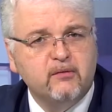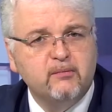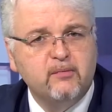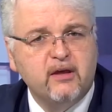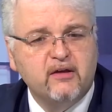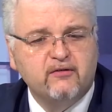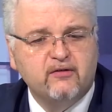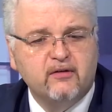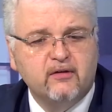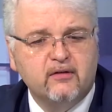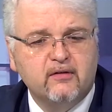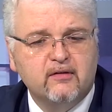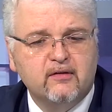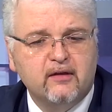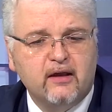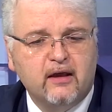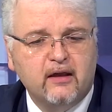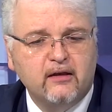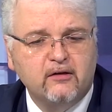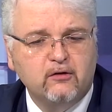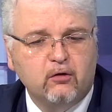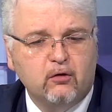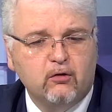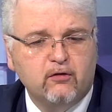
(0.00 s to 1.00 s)
methods
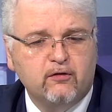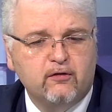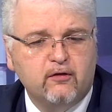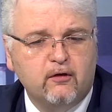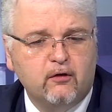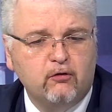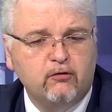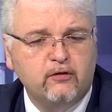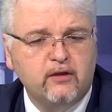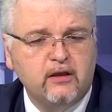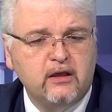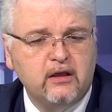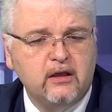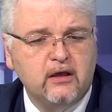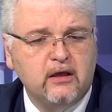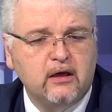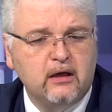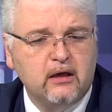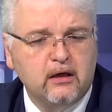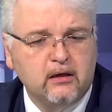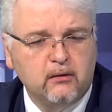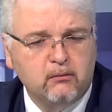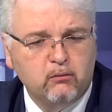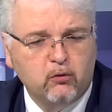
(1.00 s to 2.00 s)
and also the
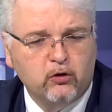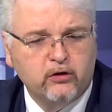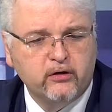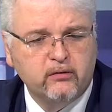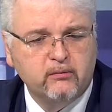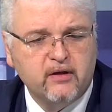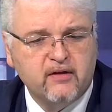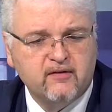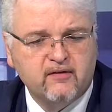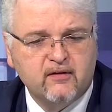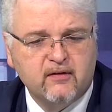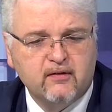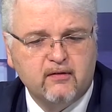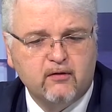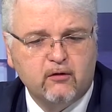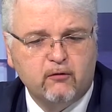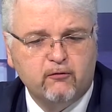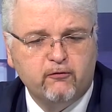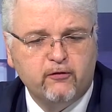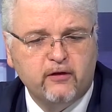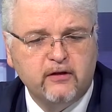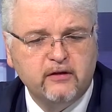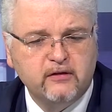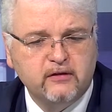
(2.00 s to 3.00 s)
modern methods
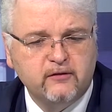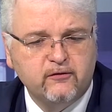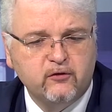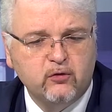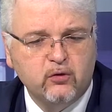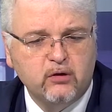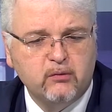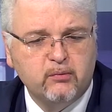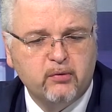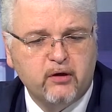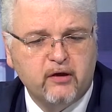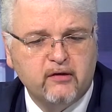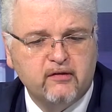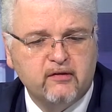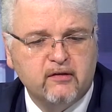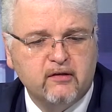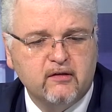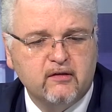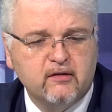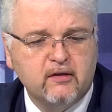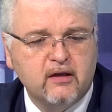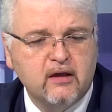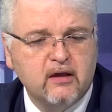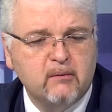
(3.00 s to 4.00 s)
of interviewing
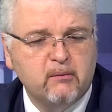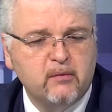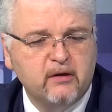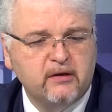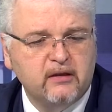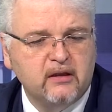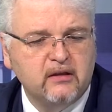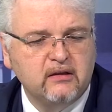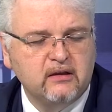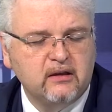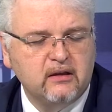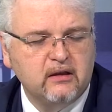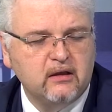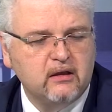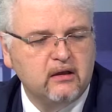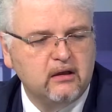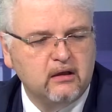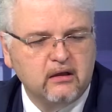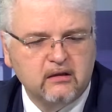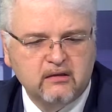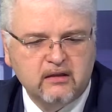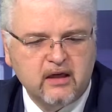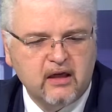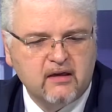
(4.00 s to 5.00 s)
persons, but in,
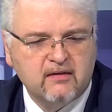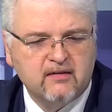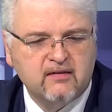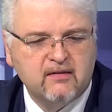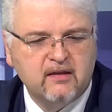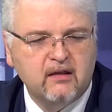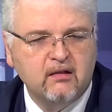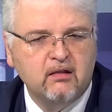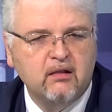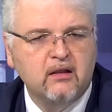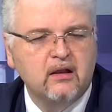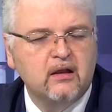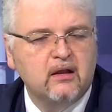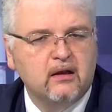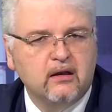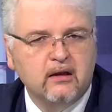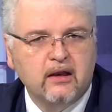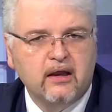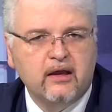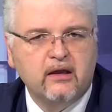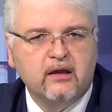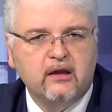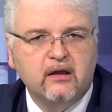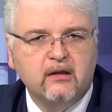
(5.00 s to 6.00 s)
they're still,
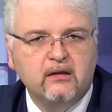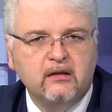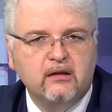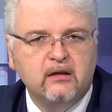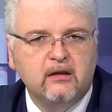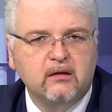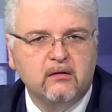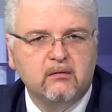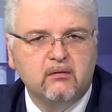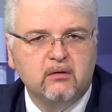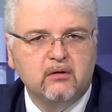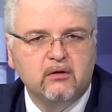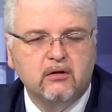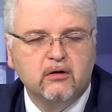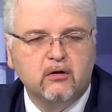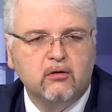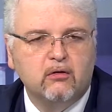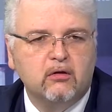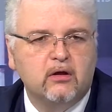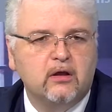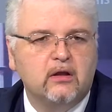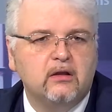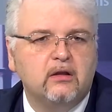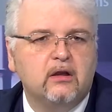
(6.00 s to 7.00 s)
like in the, you
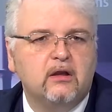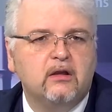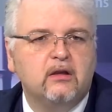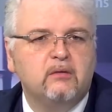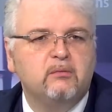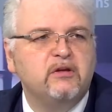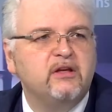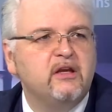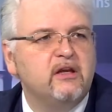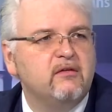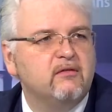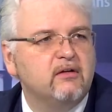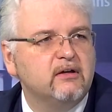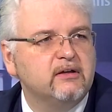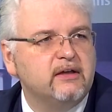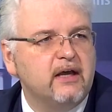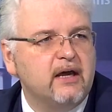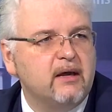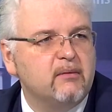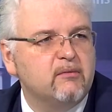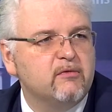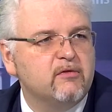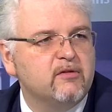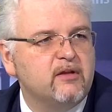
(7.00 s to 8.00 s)
know, in, in medieval
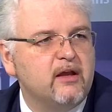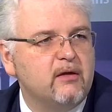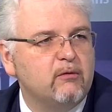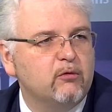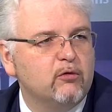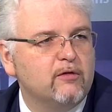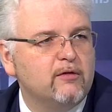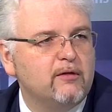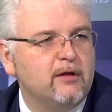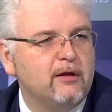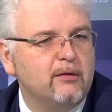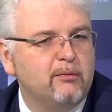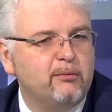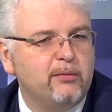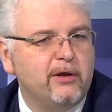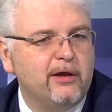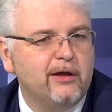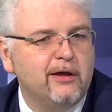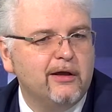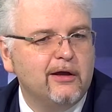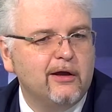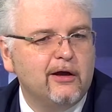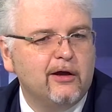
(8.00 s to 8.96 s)
times, they would still be